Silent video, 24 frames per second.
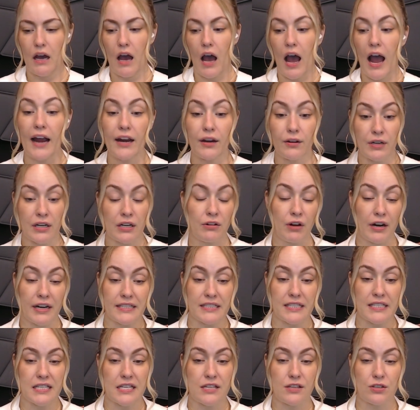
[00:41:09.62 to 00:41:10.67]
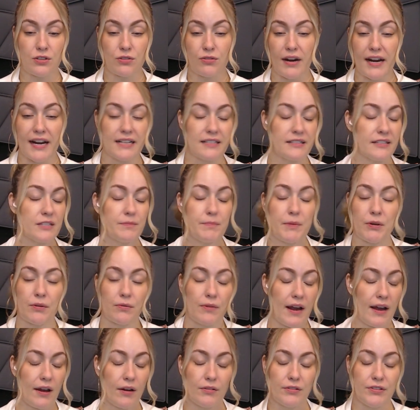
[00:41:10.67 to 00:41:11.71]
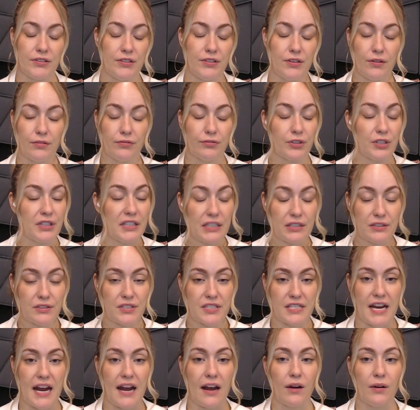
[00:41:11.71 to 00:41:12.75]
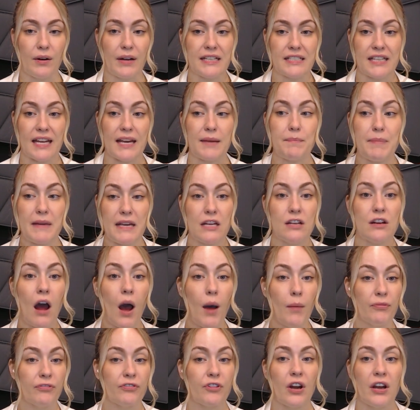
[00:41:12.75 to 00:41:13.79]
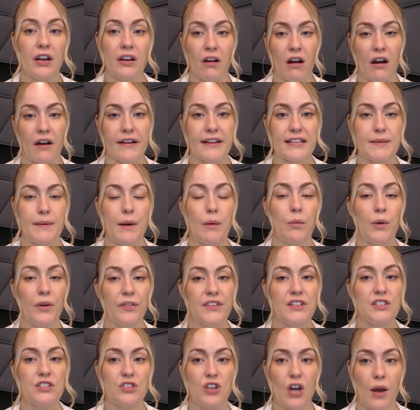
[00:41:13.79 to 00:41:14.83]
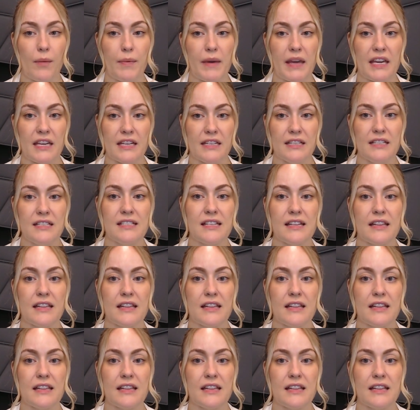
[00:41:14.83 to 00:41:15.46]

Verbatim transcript: hiring crisis in the trades that's been around, you know, for years now is like being upfront and honest about what this job is.